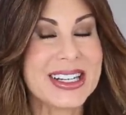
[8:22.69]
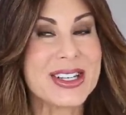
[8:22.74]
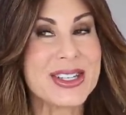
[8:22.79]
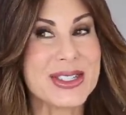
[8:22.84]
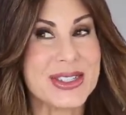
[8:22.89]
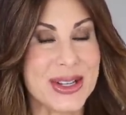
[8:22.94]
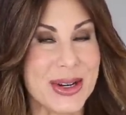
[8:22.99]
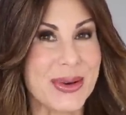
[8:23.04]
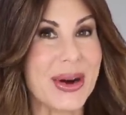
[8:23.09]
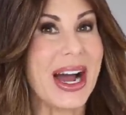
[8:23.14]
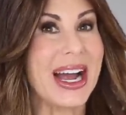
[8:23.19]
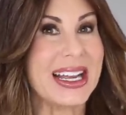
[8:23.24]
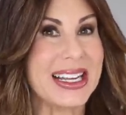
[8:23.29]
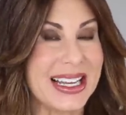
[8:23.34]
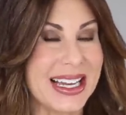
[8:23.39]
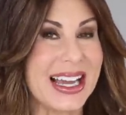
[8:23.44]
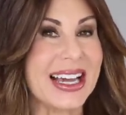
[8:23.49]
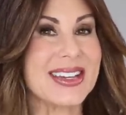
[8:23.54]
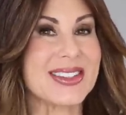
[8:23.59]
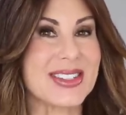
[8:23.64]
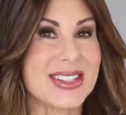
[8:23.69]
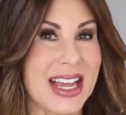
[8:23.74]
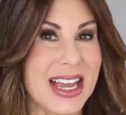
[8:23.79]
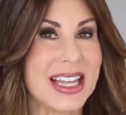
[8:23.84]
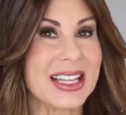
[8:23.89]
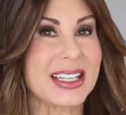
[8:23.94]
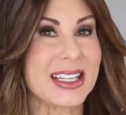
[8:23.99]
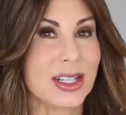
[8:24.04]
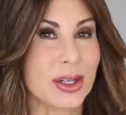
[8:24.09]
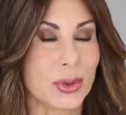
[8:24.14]
So I asked
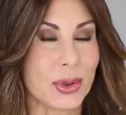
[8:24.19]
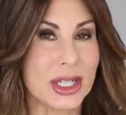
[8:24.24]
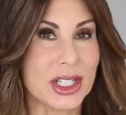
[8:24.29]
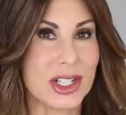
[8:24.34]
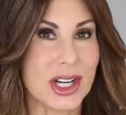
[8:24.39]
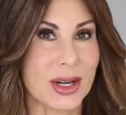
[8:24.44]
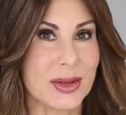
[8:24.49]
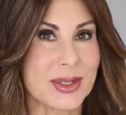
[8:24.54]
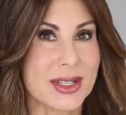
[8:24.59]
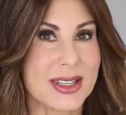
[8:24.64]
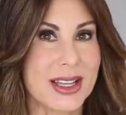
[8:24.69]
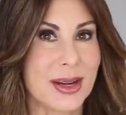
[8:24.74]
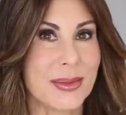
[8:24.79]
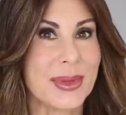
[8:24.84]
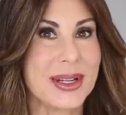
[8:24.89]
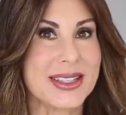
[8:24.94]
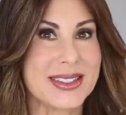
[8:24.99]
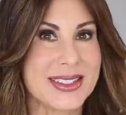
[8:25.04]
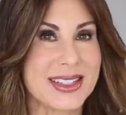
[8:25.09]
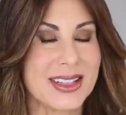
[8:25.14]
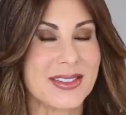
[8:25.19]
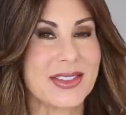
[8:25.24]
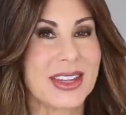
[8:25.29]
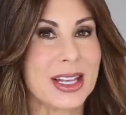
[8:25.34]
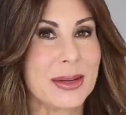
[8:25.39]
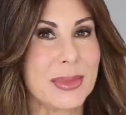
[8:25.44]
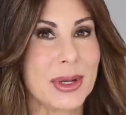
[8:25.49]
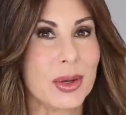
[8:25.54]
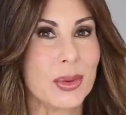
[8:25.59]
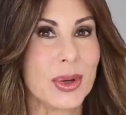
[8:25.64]
Haley to reach out to them and see if
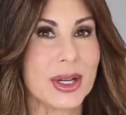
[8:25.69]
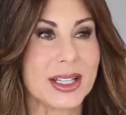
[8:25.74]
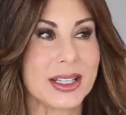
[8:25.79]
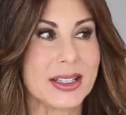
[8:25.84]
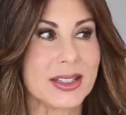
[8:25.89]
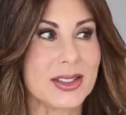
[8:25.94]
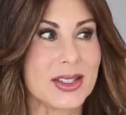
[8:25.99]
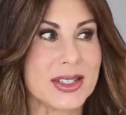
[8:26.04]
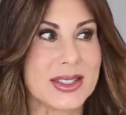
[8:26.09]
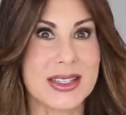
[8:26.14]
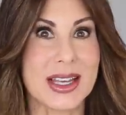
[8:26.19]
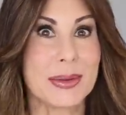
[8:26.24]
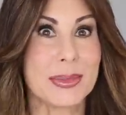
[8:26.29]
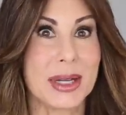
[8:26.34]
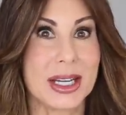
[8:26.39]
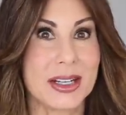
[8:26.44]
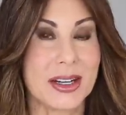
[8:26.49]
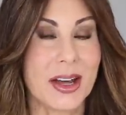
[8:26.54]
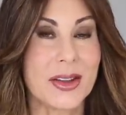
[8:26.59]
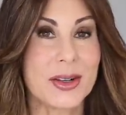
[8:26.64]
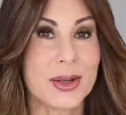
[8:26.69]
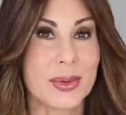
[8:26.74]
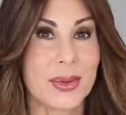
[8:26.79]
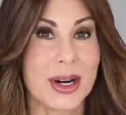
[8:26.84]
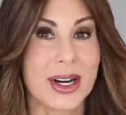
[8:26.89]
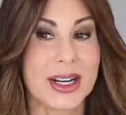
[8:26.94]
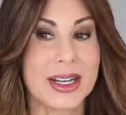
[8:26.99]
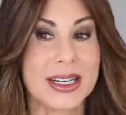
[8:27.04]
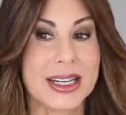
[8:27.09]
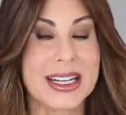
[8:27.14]
they'd be willing to send me another
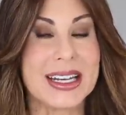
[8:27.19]
one.